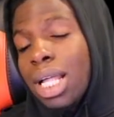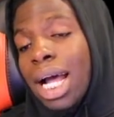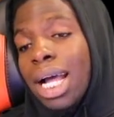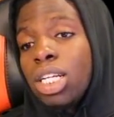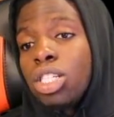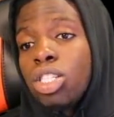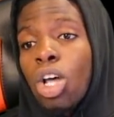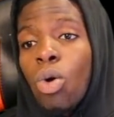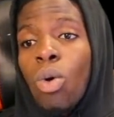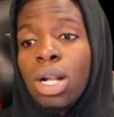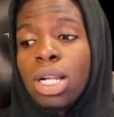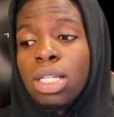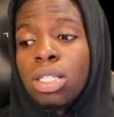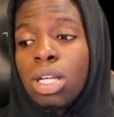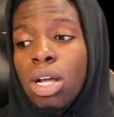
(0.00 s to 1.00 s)
That is so
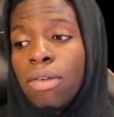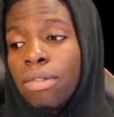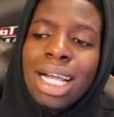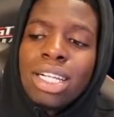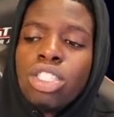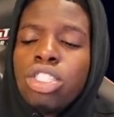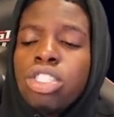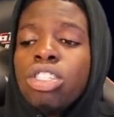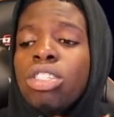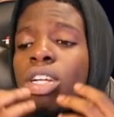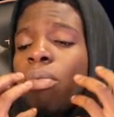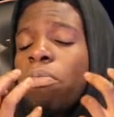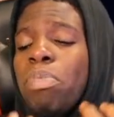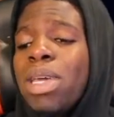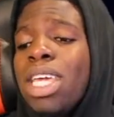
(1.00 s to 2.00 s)
undeserved. That
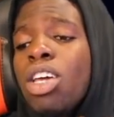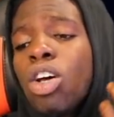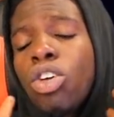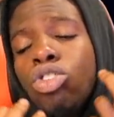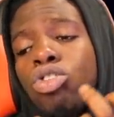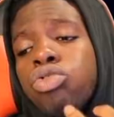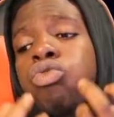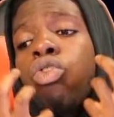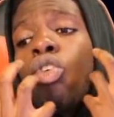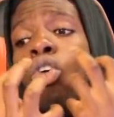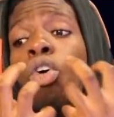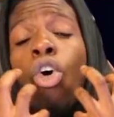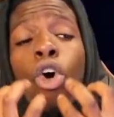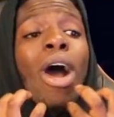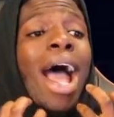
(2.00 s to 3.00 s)
shouldn't be a
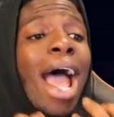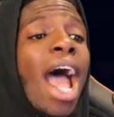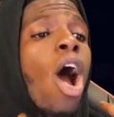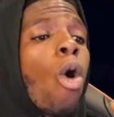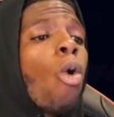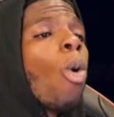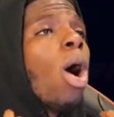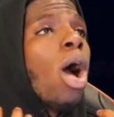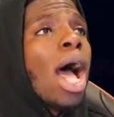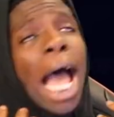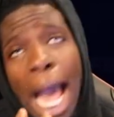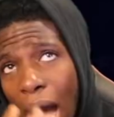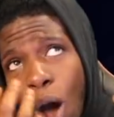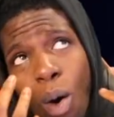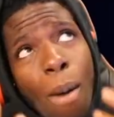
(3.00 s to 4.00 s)
draw. How?
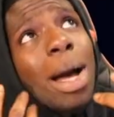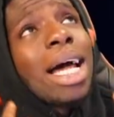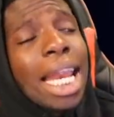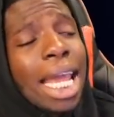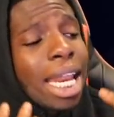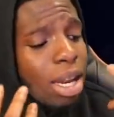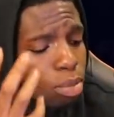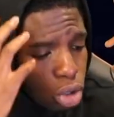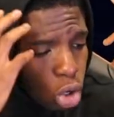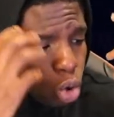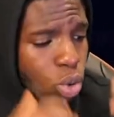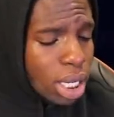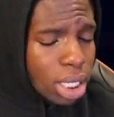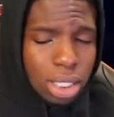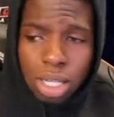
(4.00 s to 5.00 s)
How am I letting him
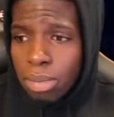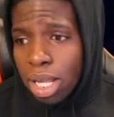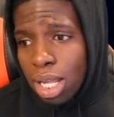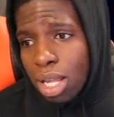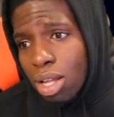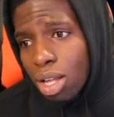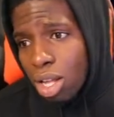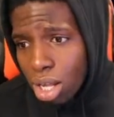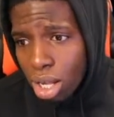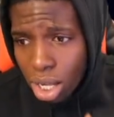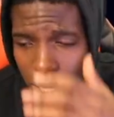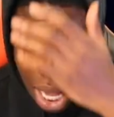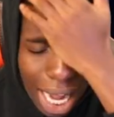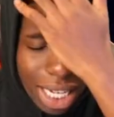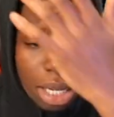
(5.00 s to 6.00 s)
do this to me?
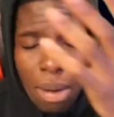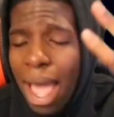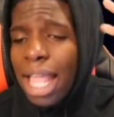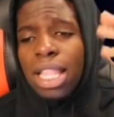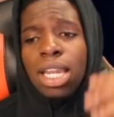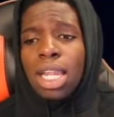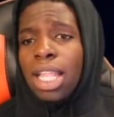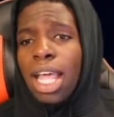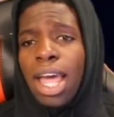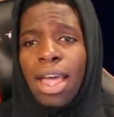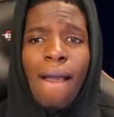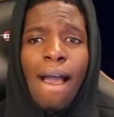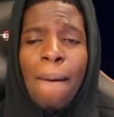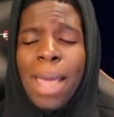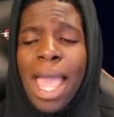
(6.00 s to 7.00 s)
Guys, I'm ending it
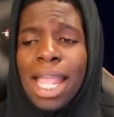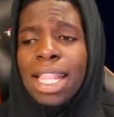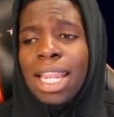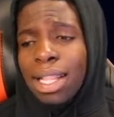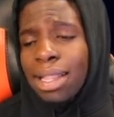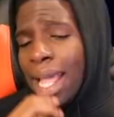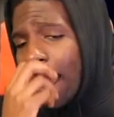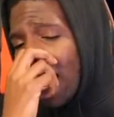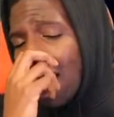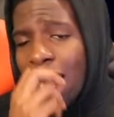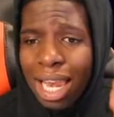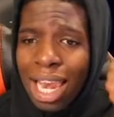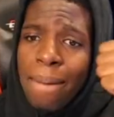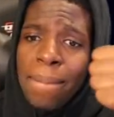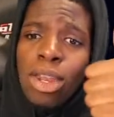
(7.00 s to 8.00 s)
there. I'm ending it there.
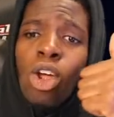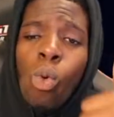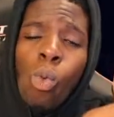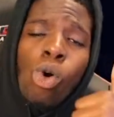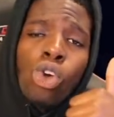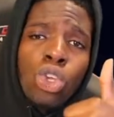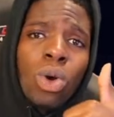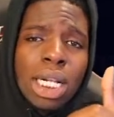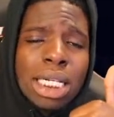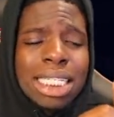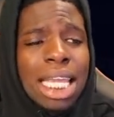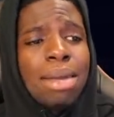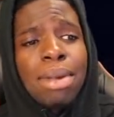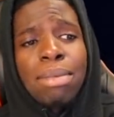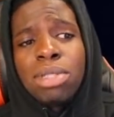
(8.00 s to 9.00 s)
Let me know what you want the
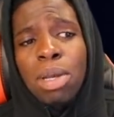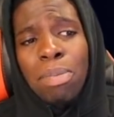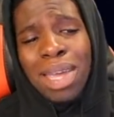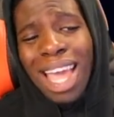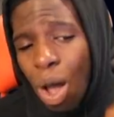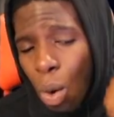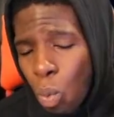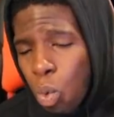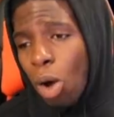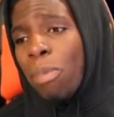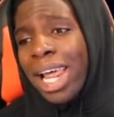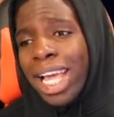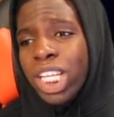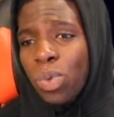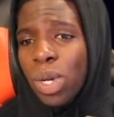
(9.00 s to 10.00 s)
team name to be and what
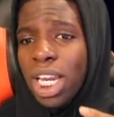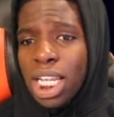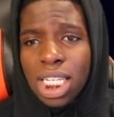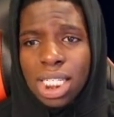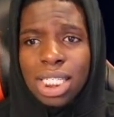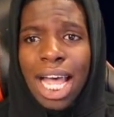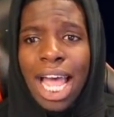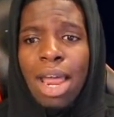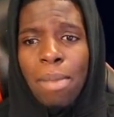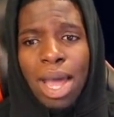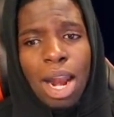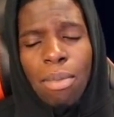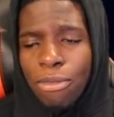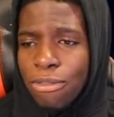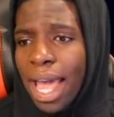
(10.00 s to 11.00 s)
players we need to sign, man.
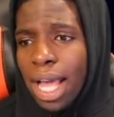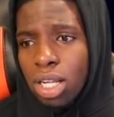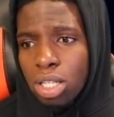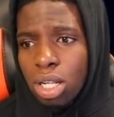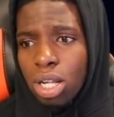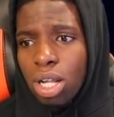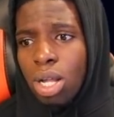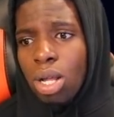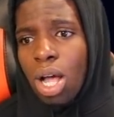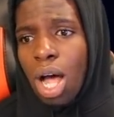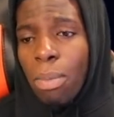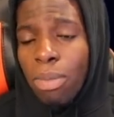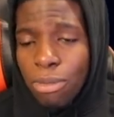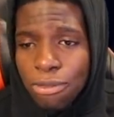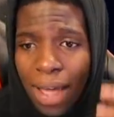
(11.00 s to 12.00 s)
I'm vexed.
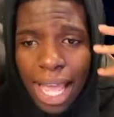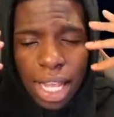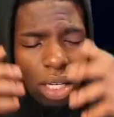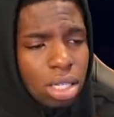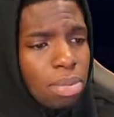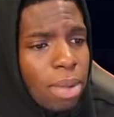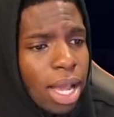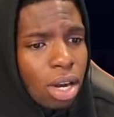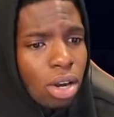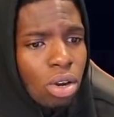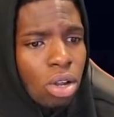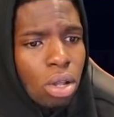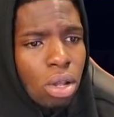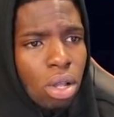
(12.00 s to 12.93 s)
I'm vexed, man.